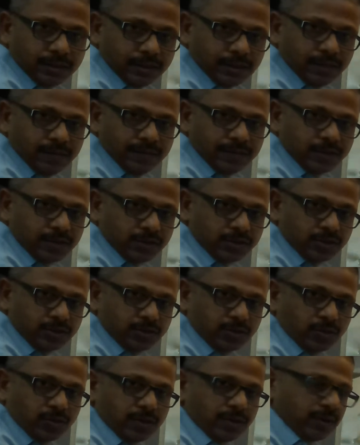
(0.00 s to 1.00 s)
which is
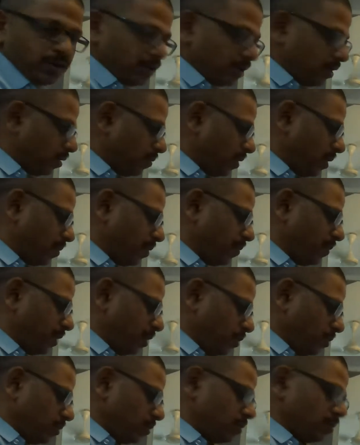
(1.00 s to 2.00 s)
shown maybe
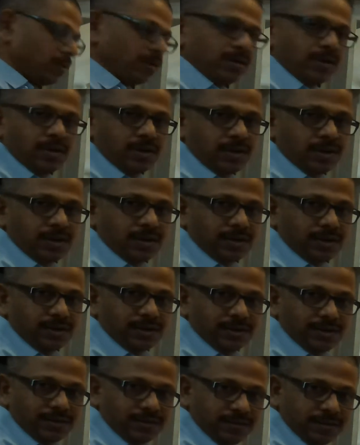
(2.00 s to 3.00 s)
below,
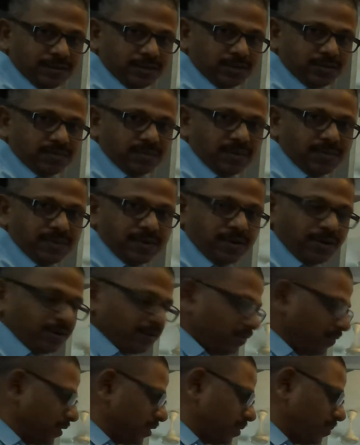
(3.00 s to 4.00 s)
which is maybe not
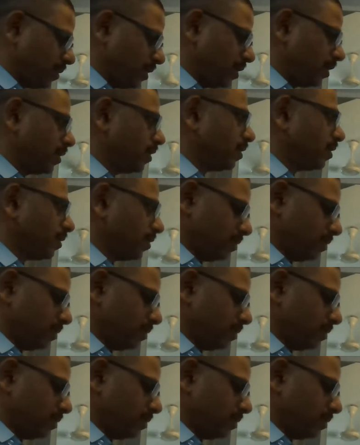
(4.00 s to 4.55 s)
visible here,